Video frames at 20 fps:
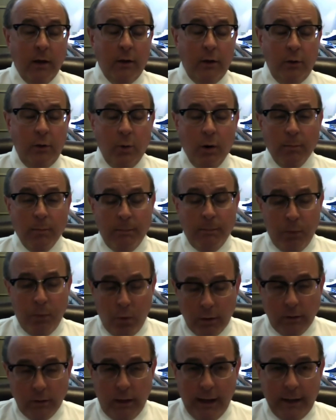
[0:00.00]
You are
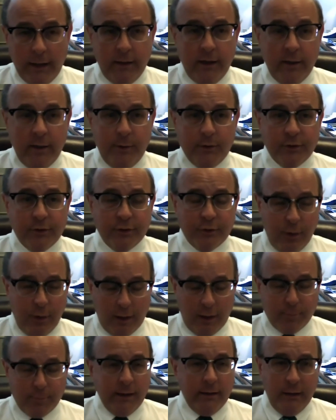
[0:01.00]
more likely to be
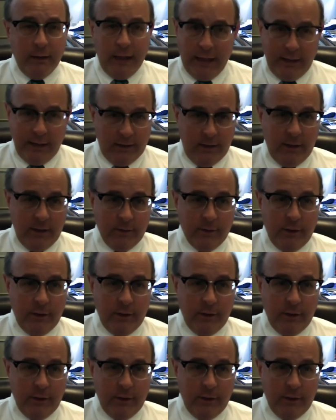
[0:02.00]
struck by lightning